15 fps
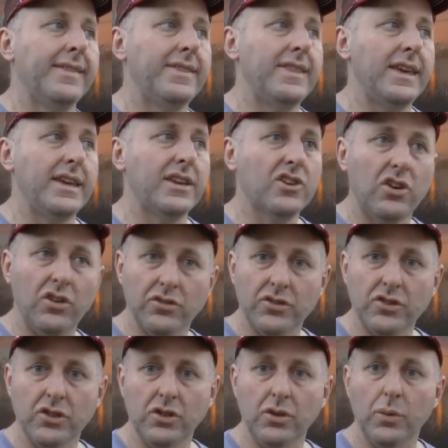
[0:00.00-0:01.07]
the
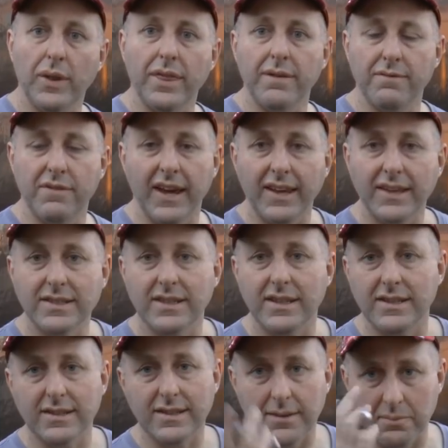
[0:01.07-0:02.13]
Condor with the Vega
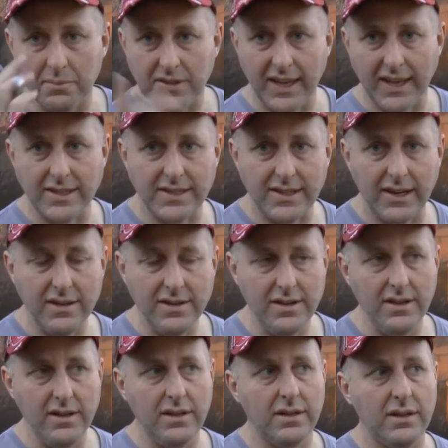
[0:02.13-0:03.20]
system, dead
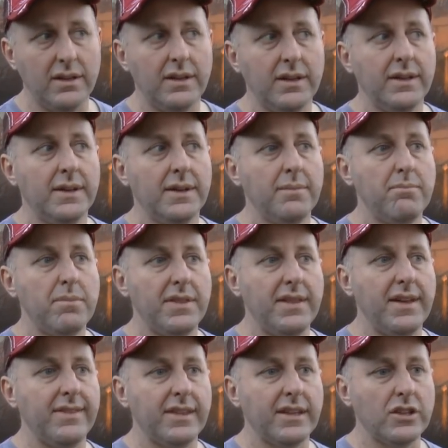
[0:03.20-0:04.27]
center. But
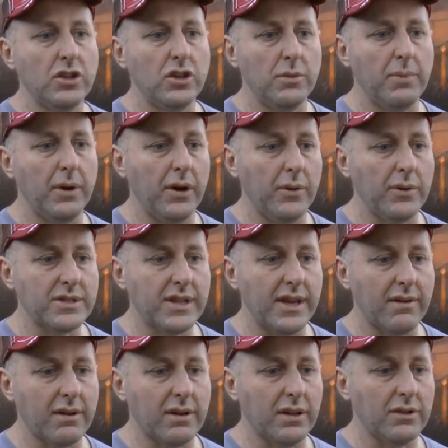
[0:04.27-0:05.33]
then the new bow, which they
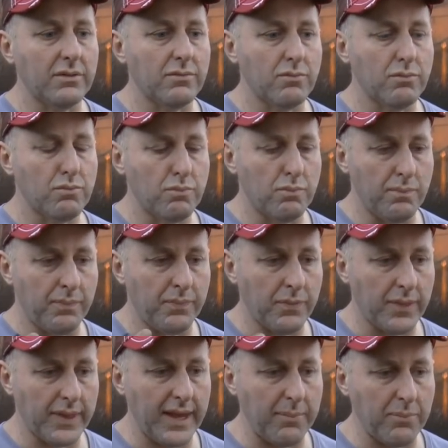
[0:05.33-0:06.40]

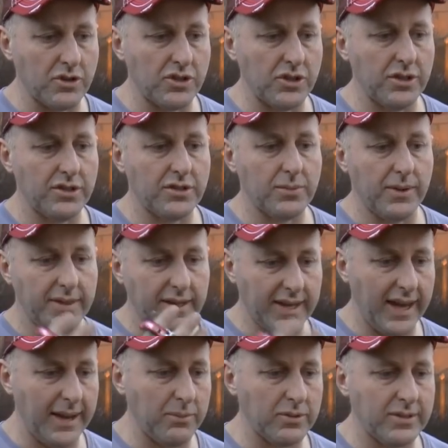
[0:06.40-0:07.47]
produce with the
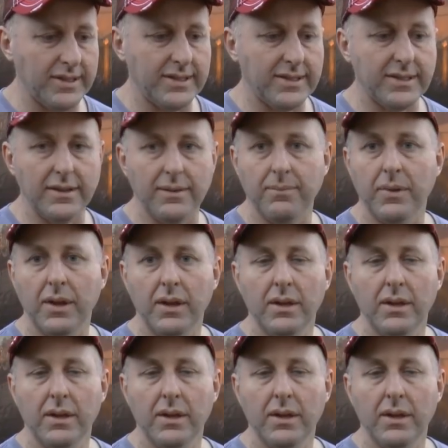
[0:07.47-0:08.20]
cable system,